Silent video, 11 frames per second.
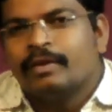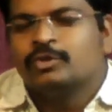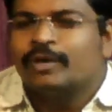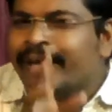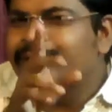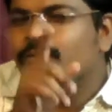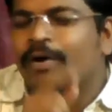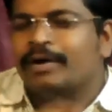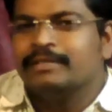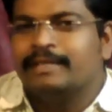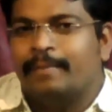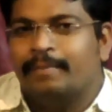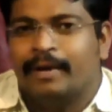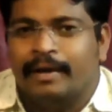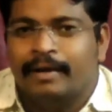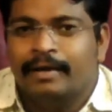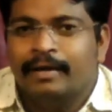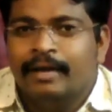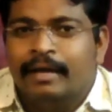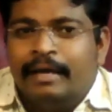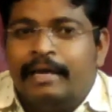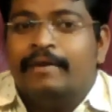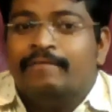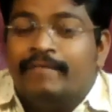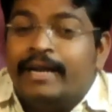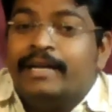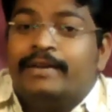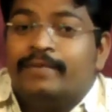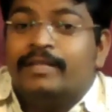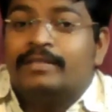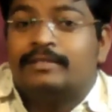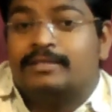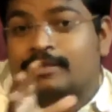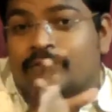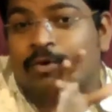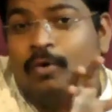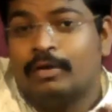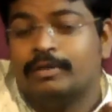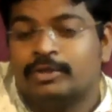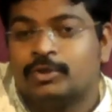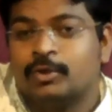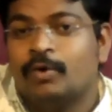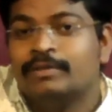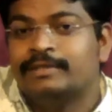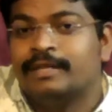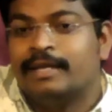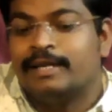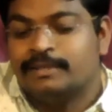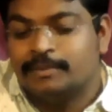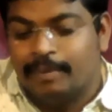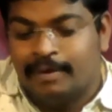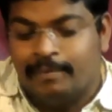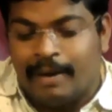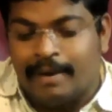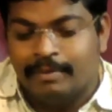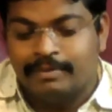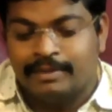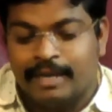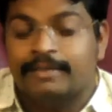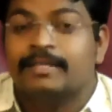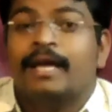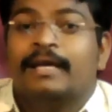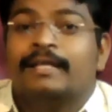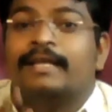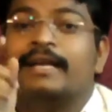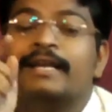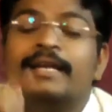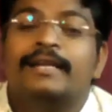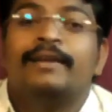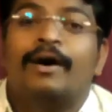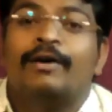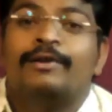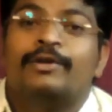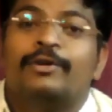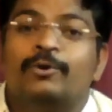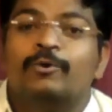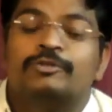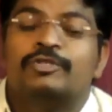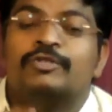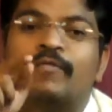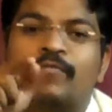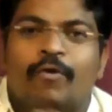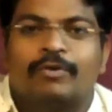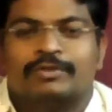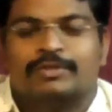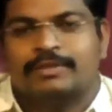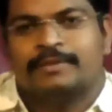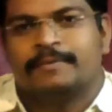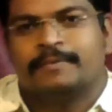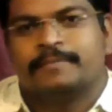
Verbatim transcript: So guess what is happening? He went with all the soldiers, but Bible says they did not use force.